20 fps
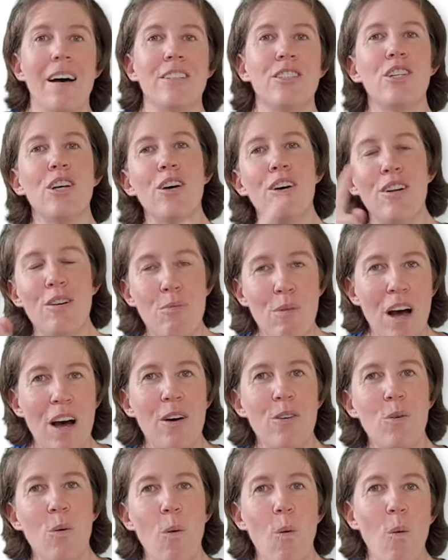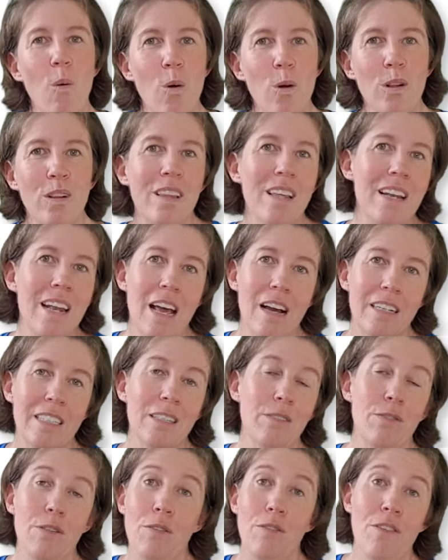turn around all the
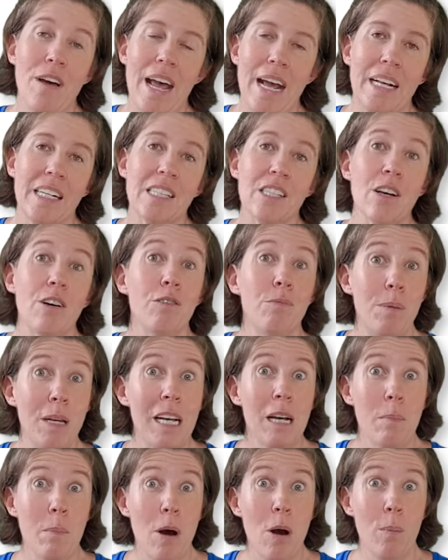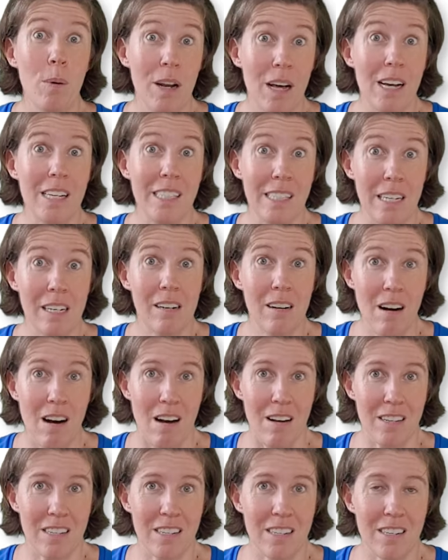negative effects of being immobilized in a
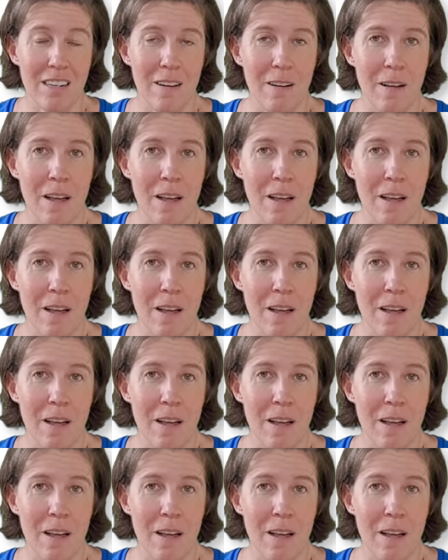cast.